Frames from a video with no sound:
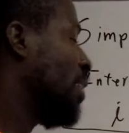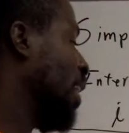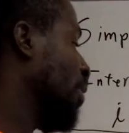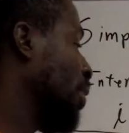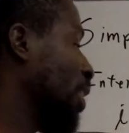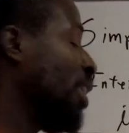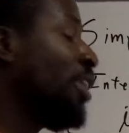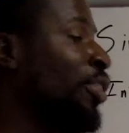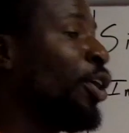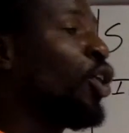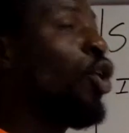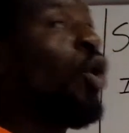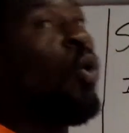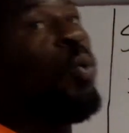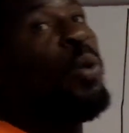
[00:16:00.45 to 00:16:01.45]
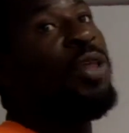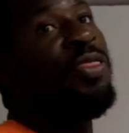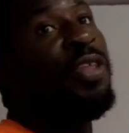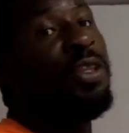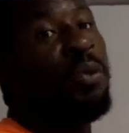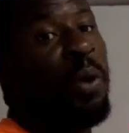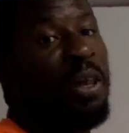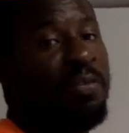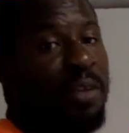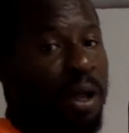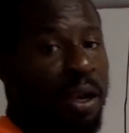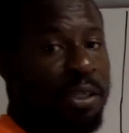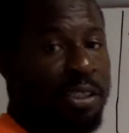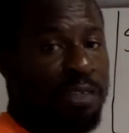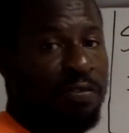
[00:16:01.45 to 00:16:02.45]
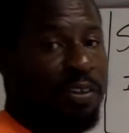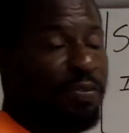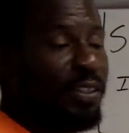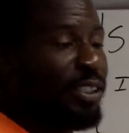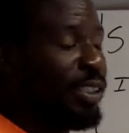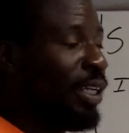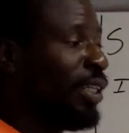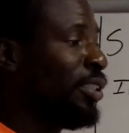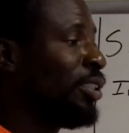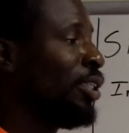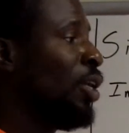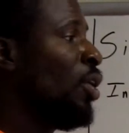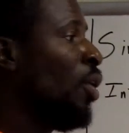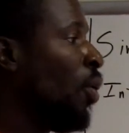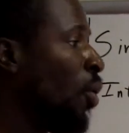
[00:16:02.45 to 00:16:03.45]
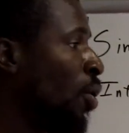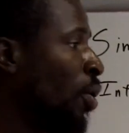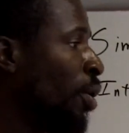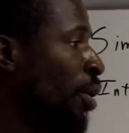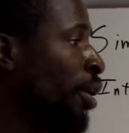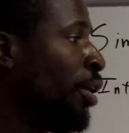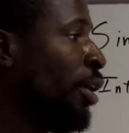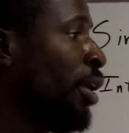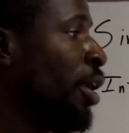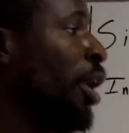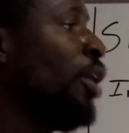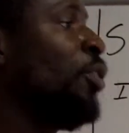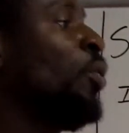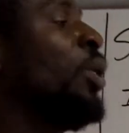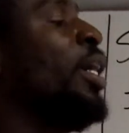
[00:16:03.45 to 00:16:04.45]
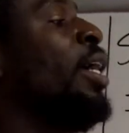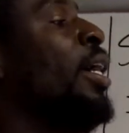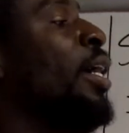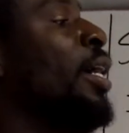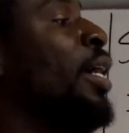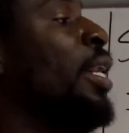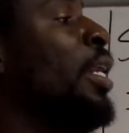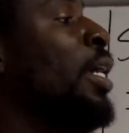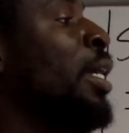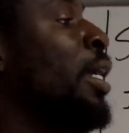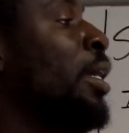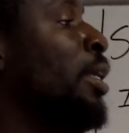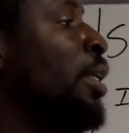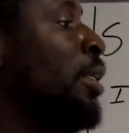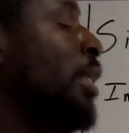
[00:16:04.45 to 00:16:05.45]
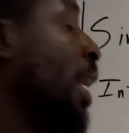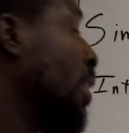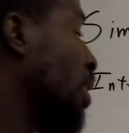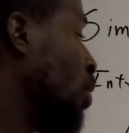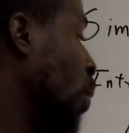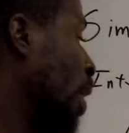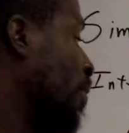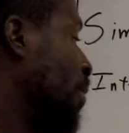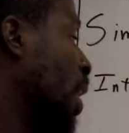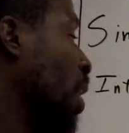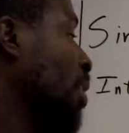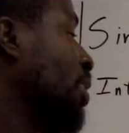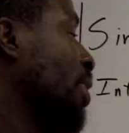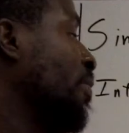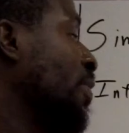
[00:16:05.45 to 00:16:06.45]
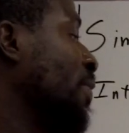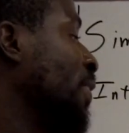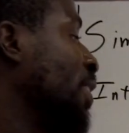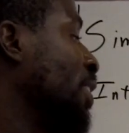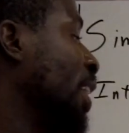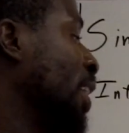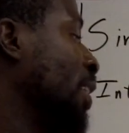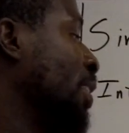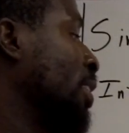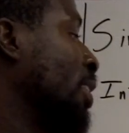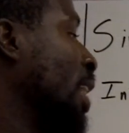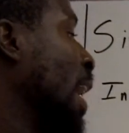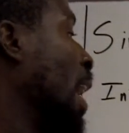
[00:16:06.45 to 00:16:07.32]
Now you either go with the $12.50, or you can take the $12.50